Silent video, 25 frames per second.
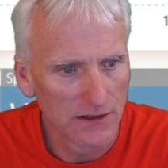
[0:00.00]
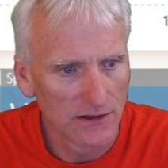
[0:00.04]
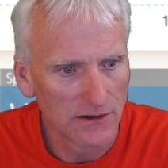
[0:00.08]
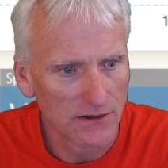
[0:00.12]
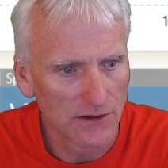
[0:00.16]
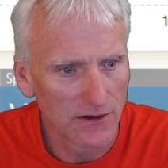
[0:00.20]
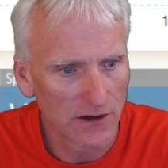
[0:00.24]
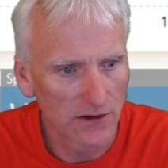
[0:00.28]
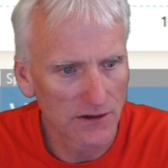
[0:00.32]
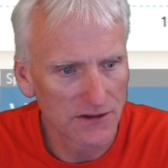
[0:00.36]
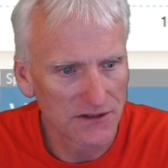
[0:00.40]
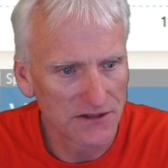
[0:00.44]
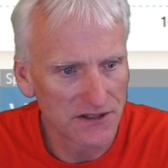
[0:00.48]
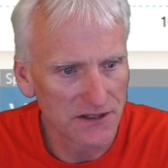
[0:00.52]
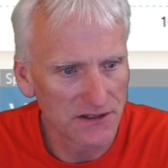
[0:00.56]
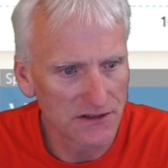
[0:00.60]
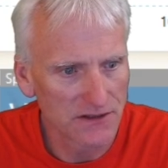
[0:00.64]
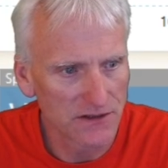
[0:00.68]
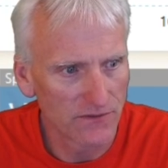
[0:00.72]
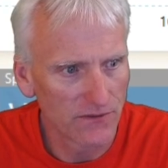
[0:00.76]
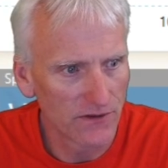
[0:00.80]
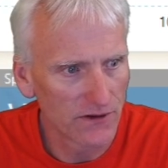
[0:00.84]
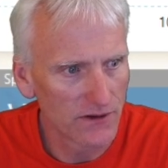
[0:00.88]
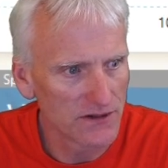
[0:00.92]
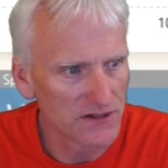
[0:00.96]
You can already see
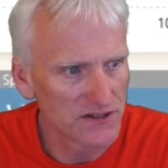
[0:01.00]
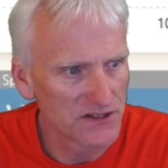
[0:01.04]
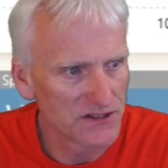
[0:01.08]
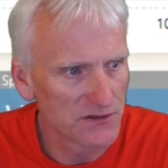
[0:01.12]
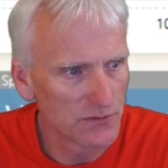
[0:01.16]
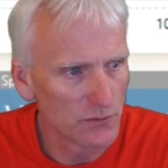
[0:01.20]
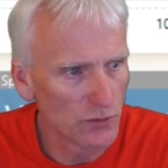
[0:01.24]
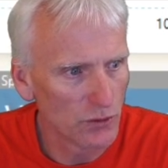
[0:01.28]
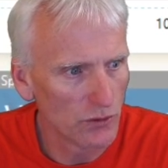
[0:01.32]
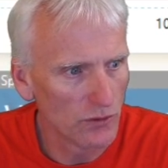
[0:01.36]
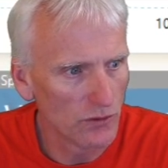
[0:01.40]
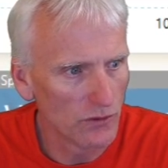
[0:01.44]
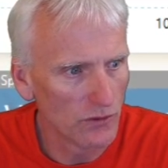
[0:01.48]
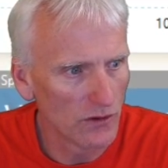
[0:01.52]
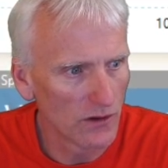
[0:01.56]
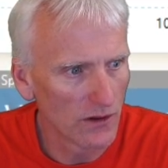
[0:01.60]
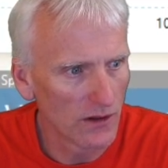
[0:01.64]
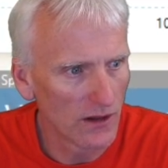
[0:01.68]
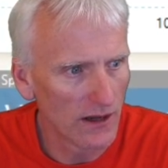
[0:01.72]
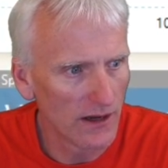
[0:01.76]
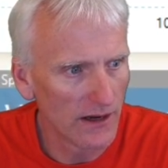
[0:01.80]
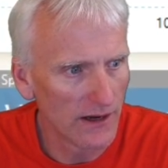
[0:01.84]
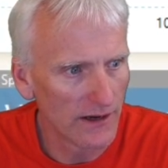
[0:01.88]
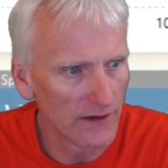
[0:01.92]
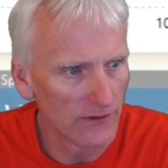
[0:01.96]
it's a very smooth
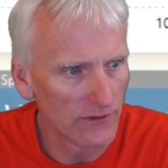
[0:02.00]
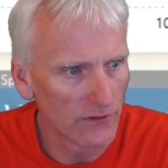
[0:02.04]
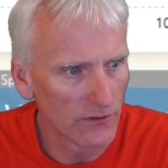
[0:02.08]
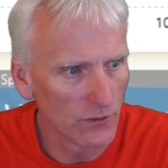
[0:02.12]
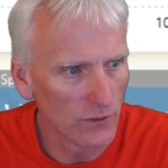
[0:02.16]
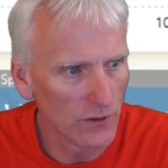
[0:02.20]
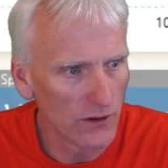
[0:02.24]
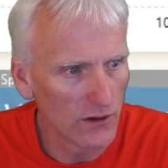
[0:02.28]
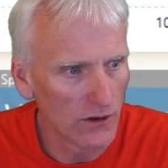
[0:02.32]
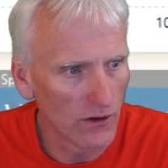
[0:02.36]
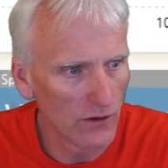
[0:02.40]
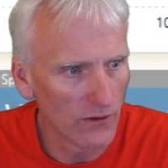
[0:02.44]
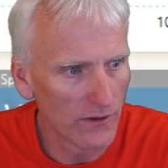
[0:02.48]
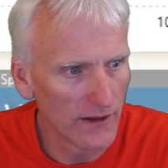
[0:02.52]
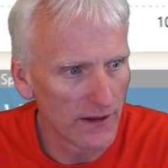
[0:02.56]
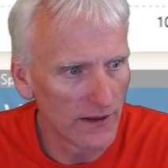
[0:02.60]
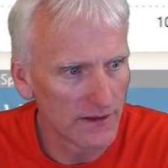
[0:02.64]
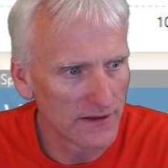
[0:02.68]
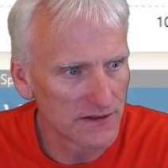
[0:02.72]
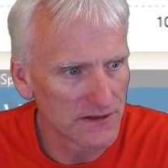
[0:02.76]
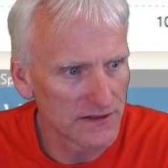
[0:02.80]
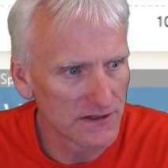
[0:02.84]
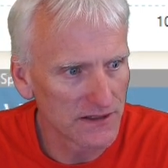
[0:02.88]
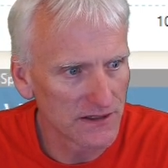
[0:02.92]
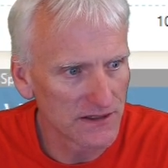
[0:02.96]
line, so we know
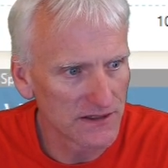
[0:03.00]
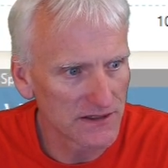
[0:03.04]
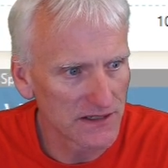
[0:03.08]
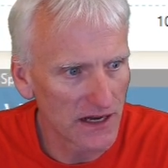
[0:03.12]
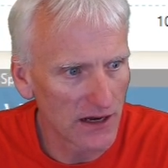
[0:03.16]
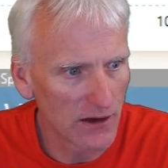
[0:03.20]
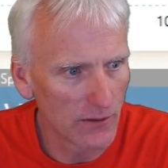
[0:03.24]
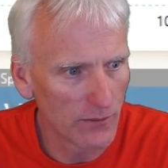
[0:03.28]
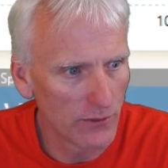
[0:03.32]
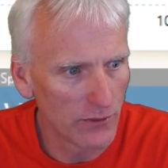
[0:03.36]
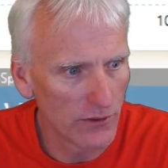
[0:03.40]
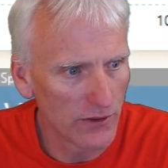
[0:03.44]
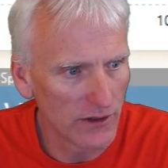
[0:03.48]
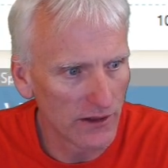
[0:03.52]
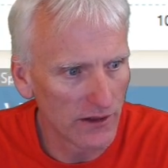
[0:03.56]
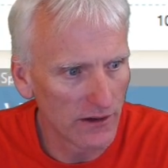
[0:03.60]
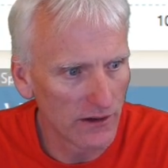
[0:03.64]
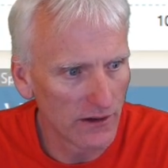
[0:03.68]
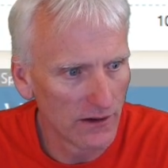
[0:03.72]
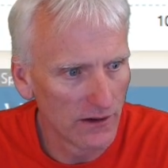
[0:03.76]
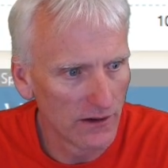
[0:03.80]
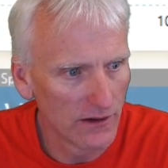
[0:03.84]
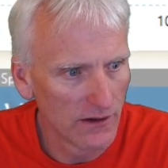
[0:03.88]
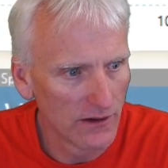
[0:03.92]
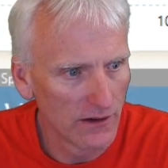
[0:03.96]
that this thing is
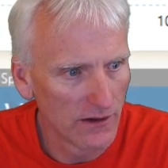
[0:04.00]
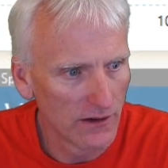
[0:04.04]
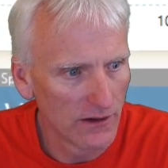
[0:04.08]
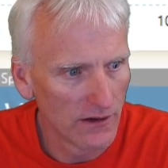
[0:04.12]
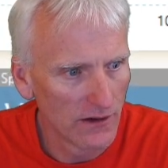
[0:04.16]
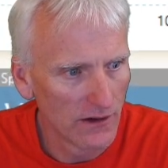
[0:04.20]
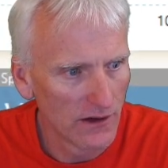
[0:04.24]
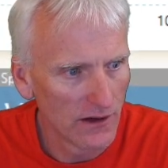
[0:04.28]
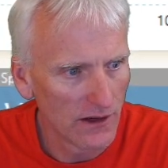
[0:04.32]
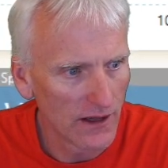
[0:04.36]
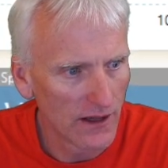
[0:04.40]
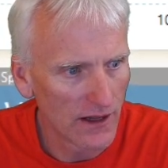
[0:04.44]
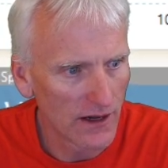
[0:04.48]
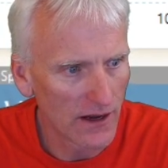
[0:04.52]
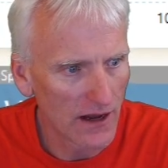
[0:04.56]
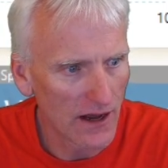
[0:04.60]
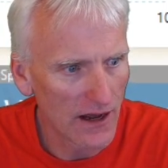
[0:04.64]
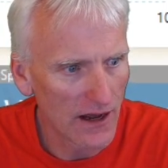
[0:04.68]
outputting at a